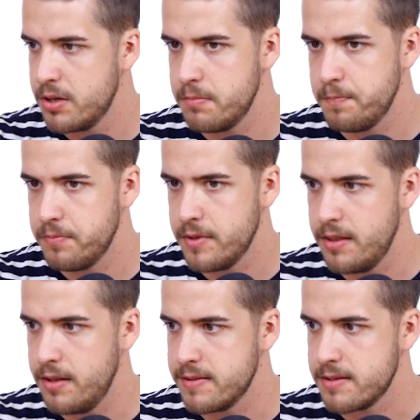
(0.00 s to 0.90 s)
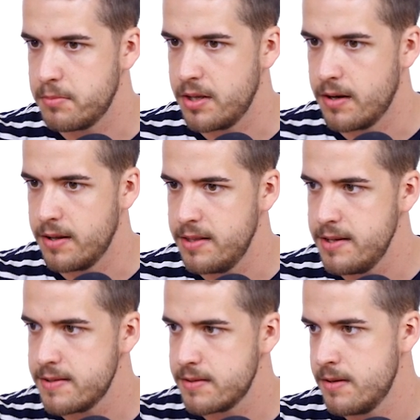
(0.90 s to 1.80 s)
but I think something like
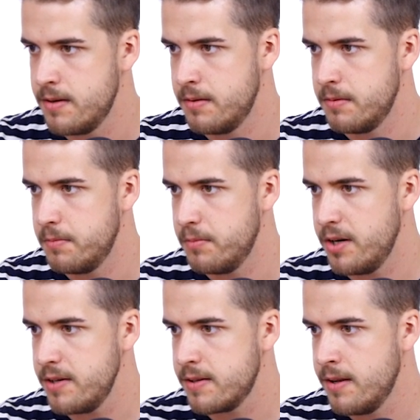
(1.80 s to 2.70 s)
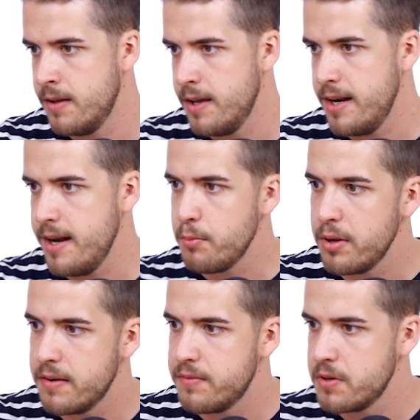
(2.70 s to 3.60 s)
this, right? And now
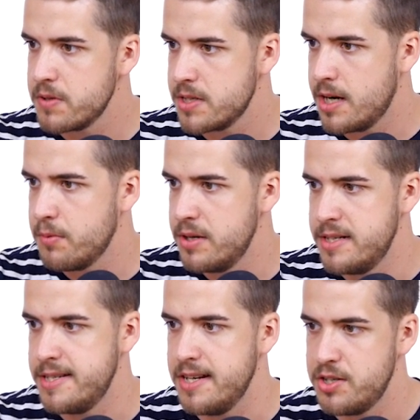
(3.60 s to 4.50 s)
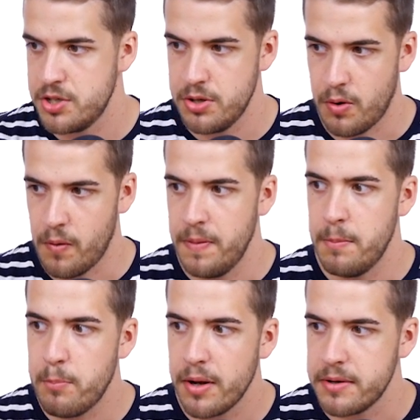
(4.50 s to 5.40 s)
we can focus our attention on
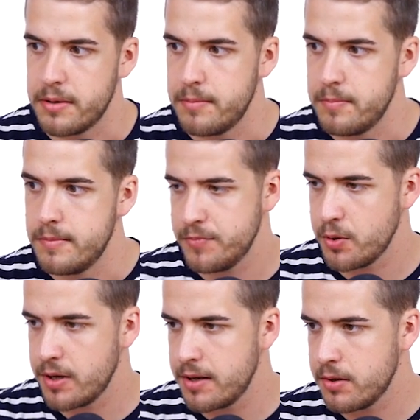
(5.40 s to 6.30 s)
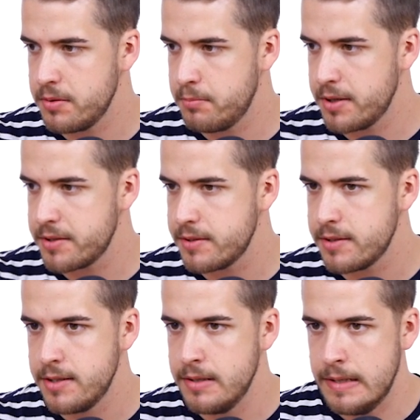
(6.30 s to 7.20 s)
the button. So click on the
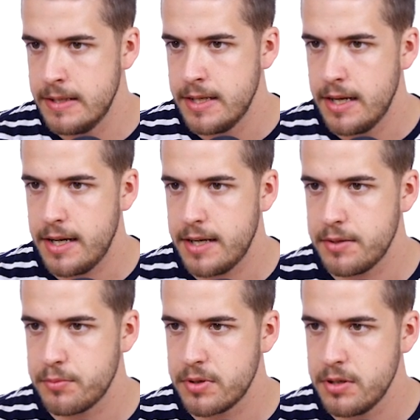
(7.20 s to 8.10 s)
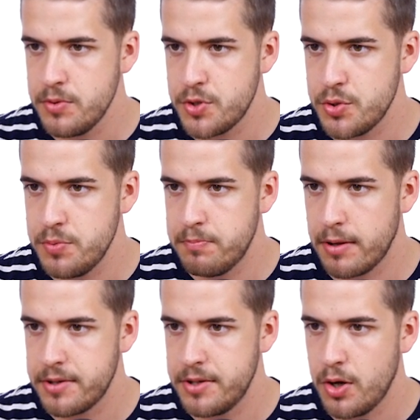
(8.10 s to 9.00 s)
button, and we'll go to
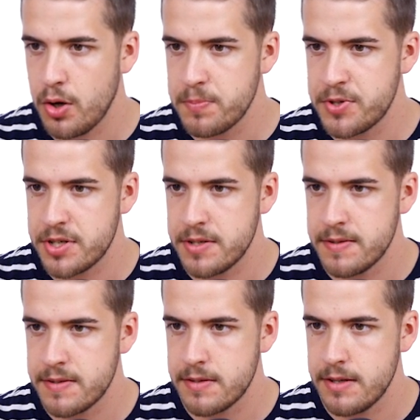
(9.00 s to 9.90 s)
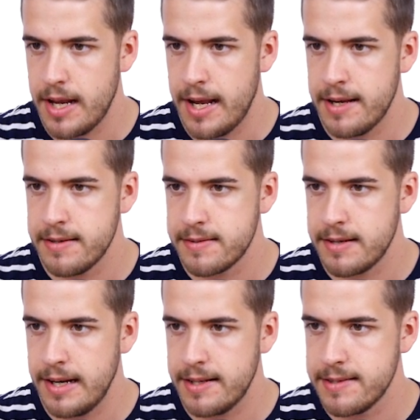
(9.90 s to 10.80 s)
button options and
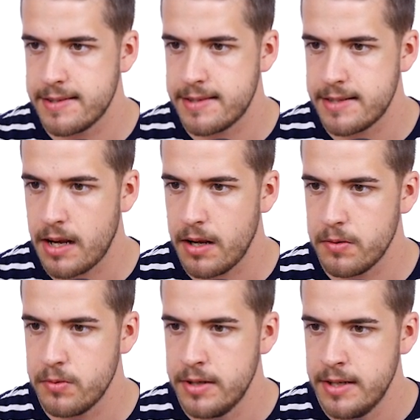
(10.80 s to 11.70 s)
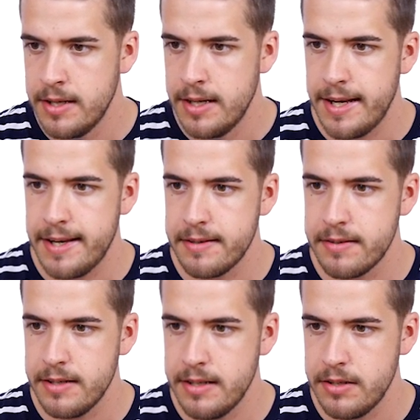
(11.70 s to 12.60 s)
select the style,
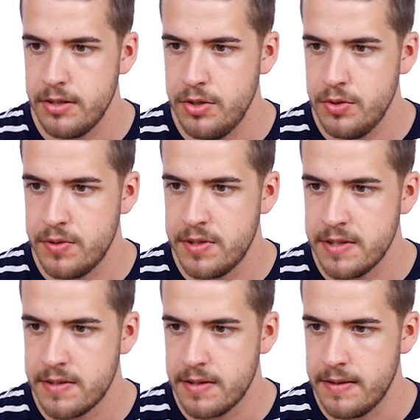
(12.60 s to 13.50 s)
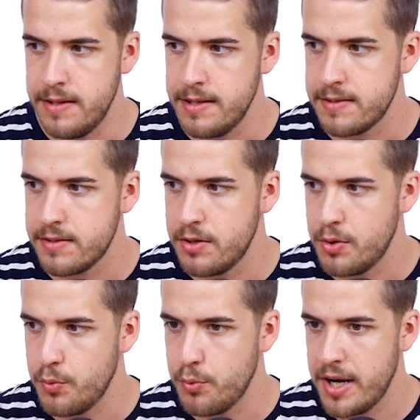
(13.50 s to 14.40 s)
and it uses this
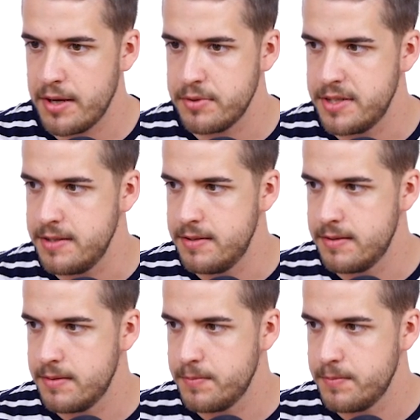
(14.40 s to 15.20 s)
rounded